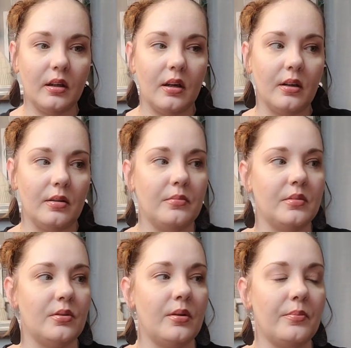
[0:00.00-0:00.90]

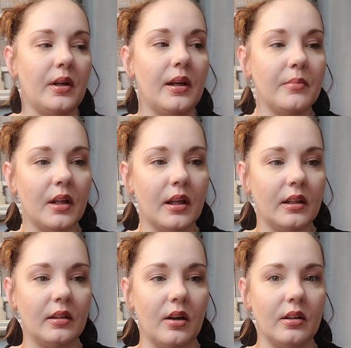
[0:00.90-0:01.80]
But I am glad I
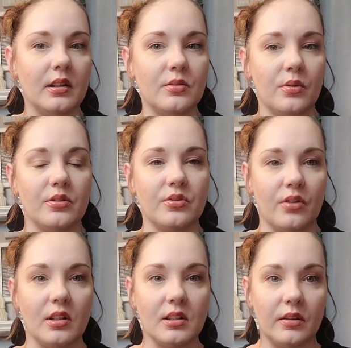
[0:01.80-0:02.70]
got this one
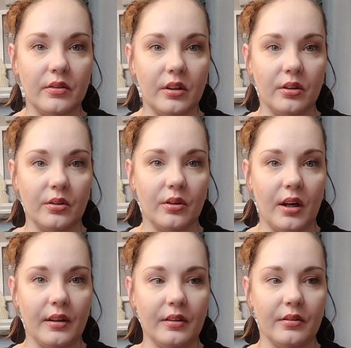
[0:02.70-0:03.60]
Swarovski video,
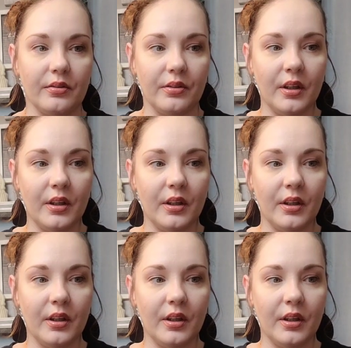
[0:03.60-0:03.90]
kind of